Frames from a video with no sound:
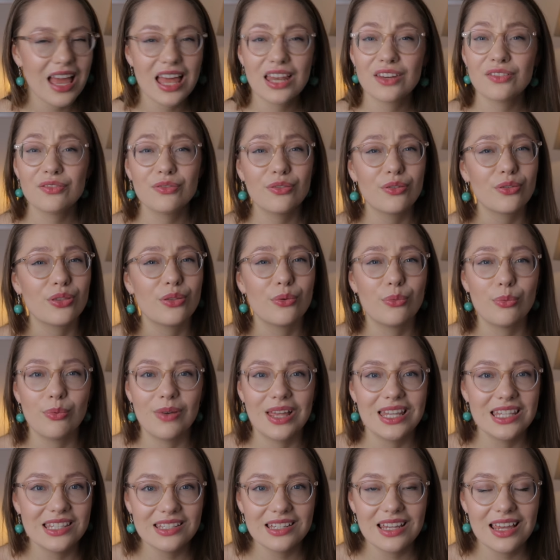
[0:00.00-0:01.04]
and for the
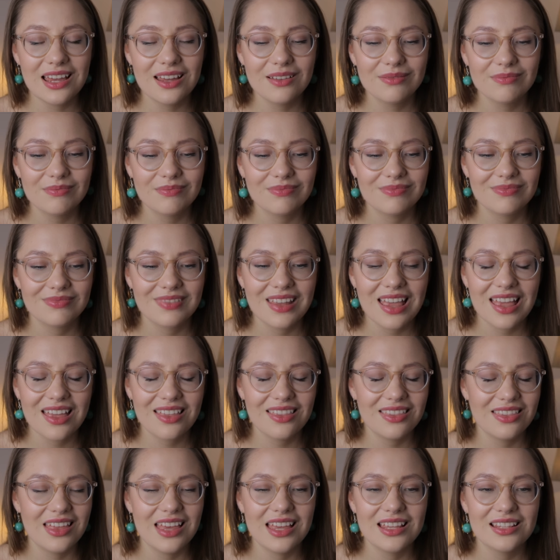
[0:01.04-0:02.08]
winter,
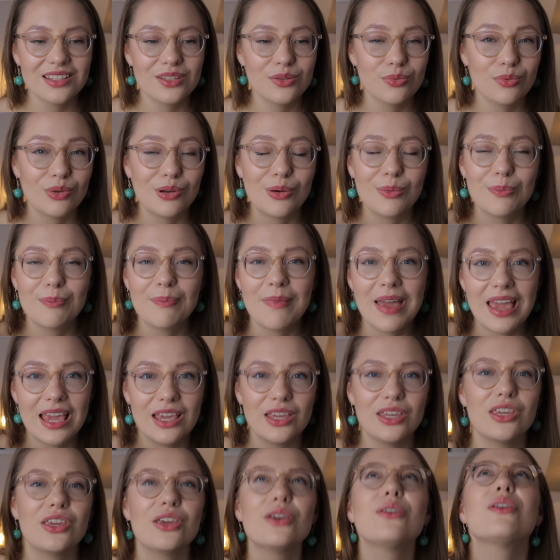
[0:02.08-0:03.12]
this will
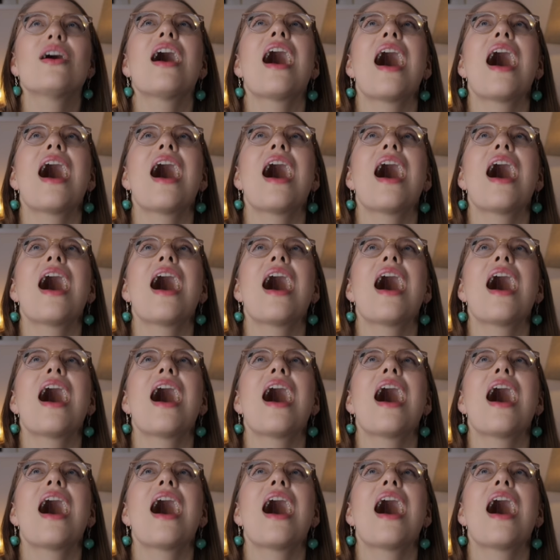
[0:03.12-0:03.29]
make you